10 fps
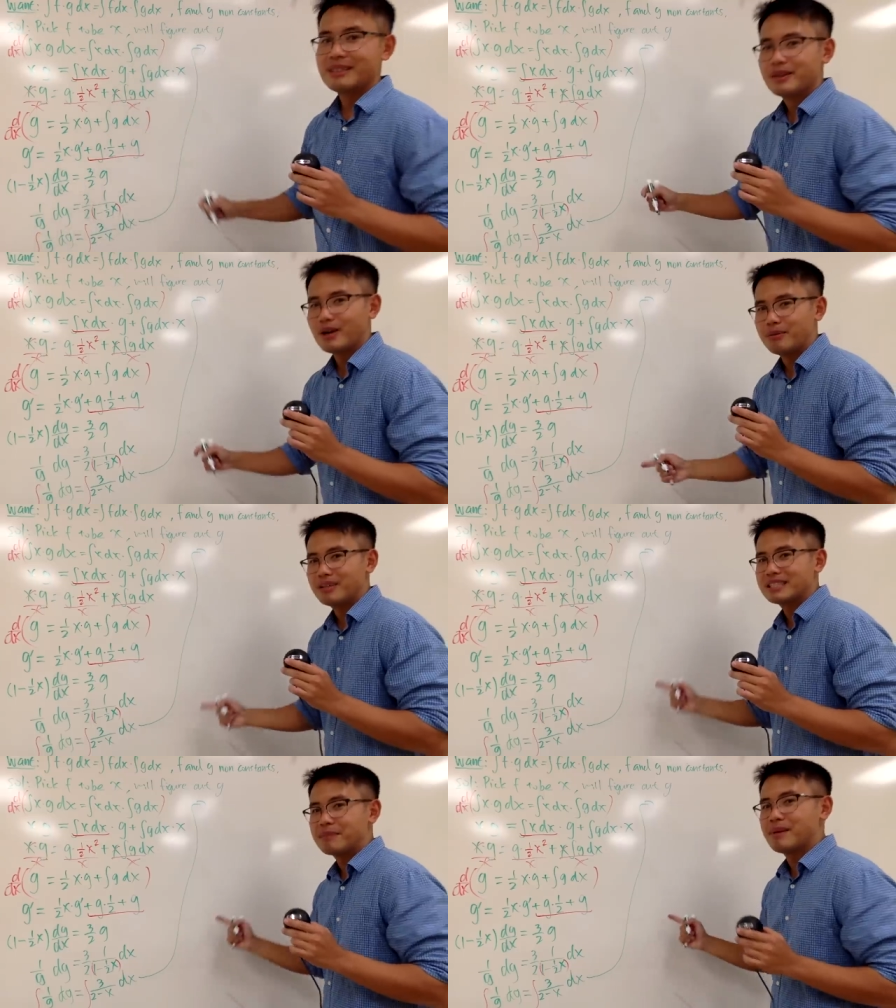Oh, I
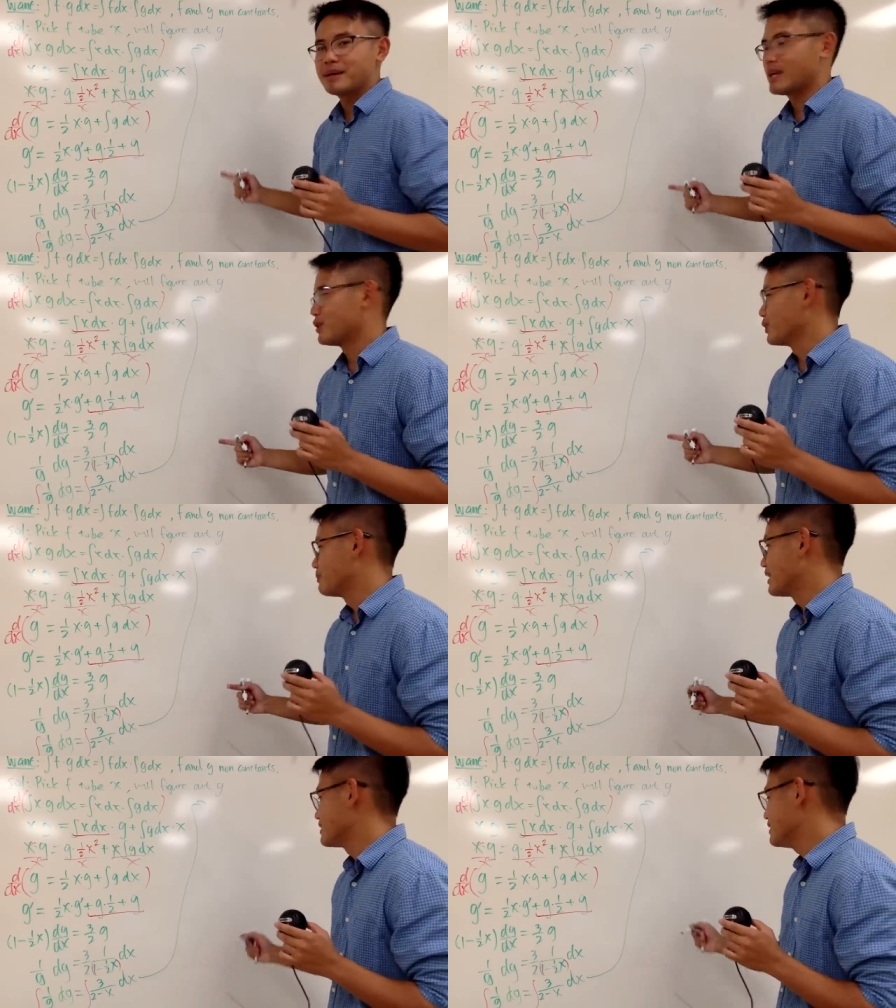messed up my arrow,
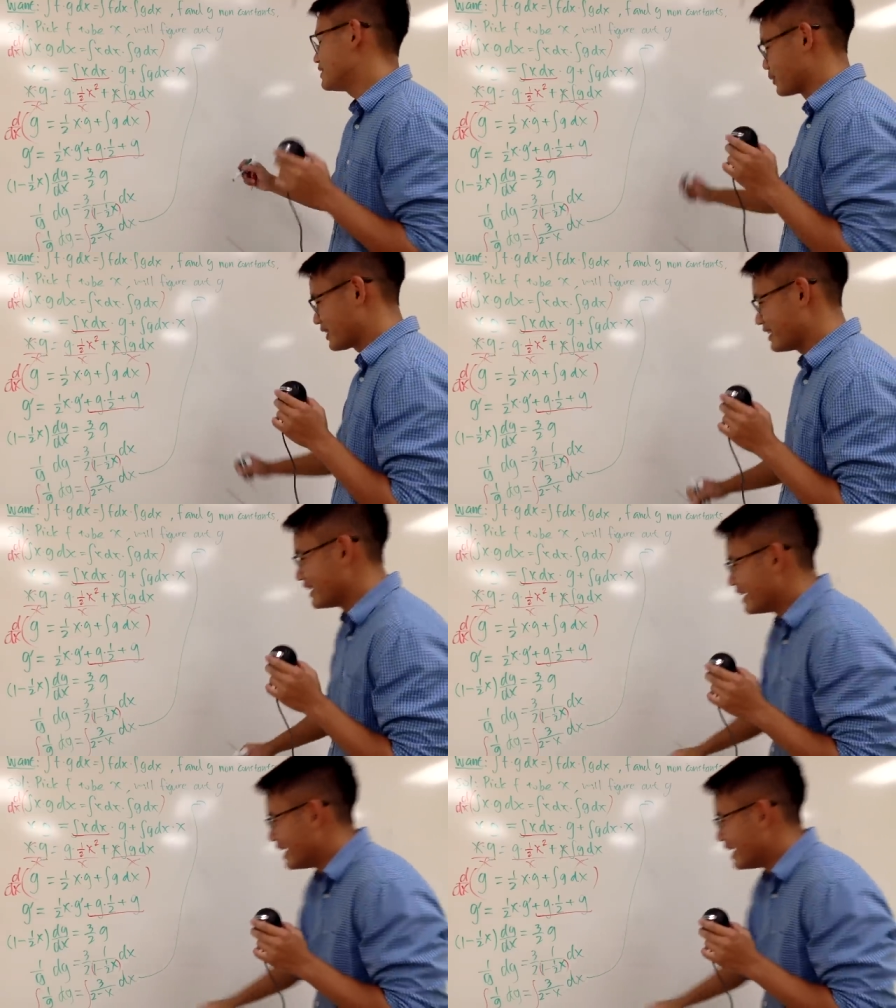but it's okay.